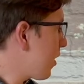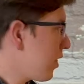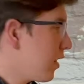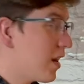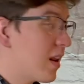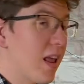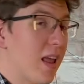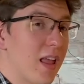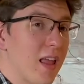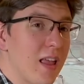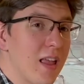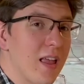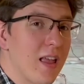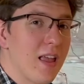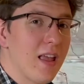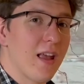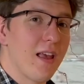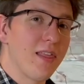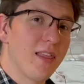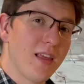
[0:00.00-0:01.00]
the day,
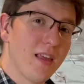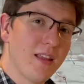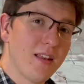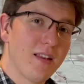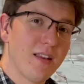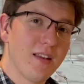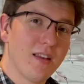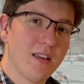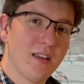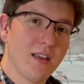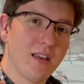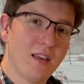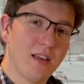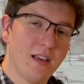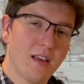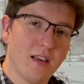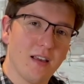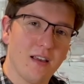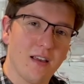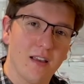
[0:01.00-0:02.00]
and then
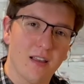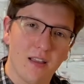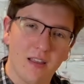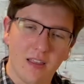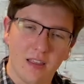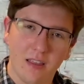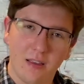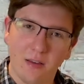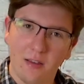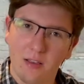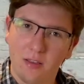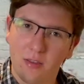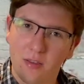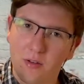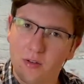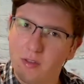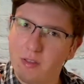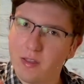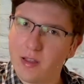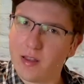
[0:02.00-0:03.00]
as
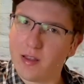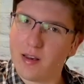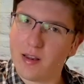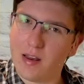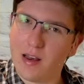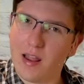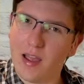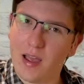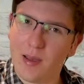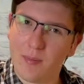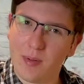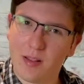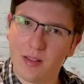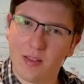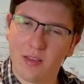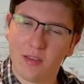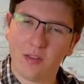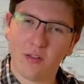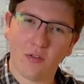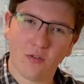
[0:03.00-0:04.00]
soon as Silent Night
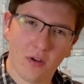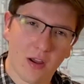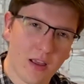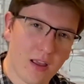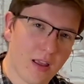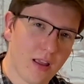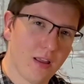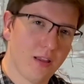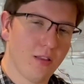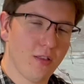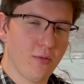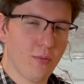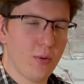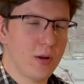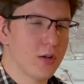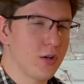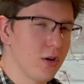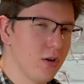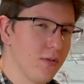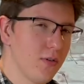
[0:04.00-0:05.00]
happens, try and
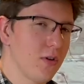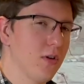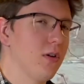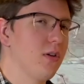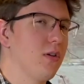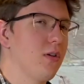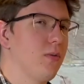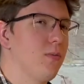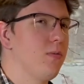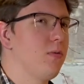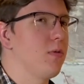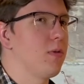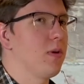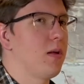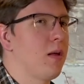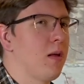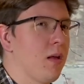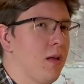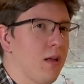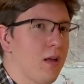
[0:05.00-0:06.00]
switch over to
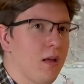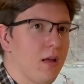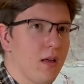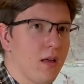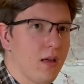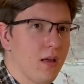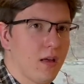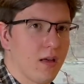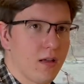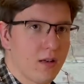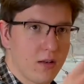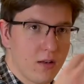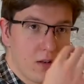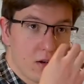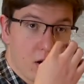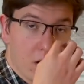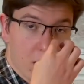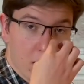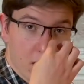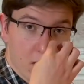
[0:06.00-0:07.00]
being
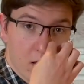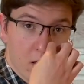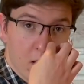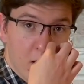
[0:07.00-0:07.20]
dark,